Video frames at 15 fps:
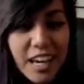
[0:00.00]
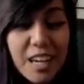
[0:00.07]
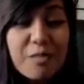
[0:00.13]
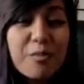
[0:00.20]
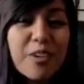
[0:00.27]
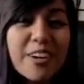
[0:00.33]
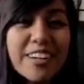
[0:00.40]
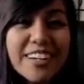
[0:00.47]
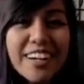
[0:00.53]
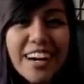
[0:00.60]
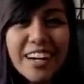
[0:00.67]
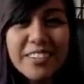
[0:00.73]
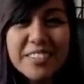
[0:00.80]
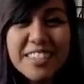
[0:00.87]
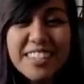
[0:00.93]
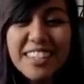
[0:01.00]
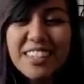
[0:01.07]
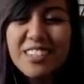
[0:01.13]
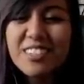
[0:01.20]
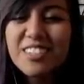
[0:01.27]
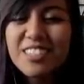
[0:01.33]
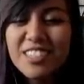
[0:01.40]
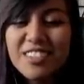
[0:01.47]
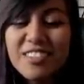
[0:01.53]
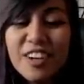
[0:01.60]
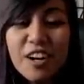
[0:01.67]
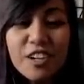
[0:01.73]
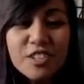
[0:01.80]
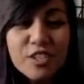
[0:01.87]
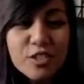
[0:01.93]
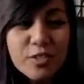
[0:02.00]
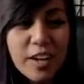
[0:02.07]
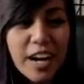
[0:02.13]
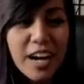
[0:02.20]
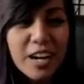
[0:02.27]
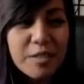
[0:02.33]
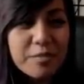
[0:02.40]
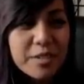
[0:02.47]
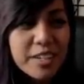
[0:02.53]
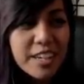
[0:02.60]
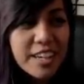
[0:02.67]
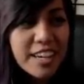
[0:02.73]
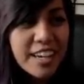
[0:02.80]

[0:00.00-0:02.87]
and Mordecai was like, "You should have called trap."